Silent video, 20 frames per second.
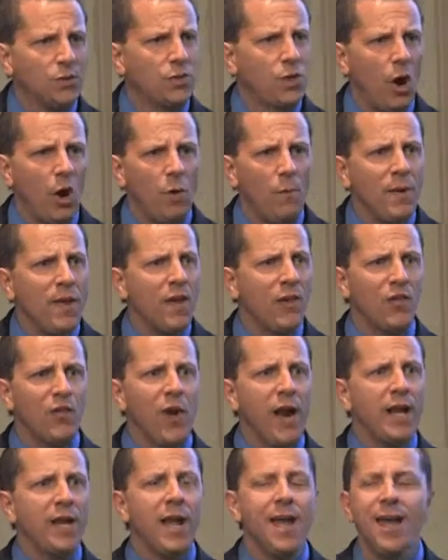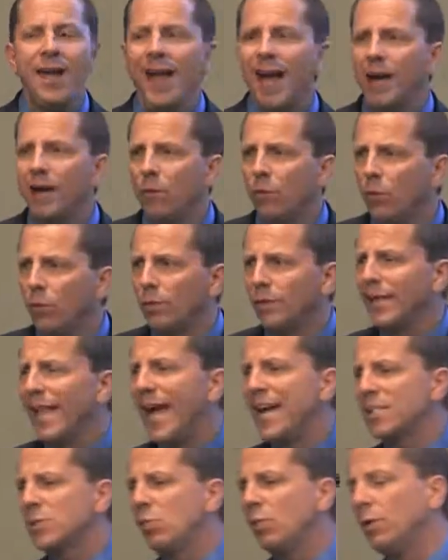Don't be afraid. And
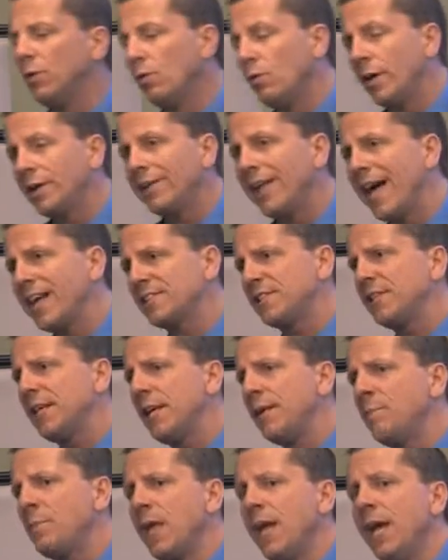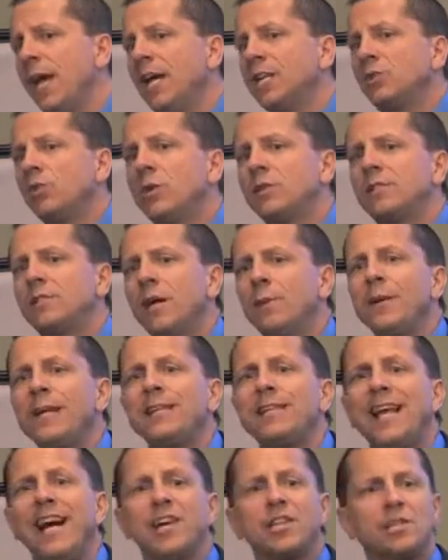one last thing is when somebody
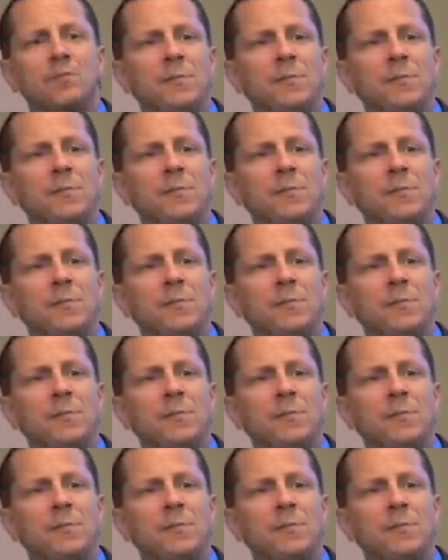tells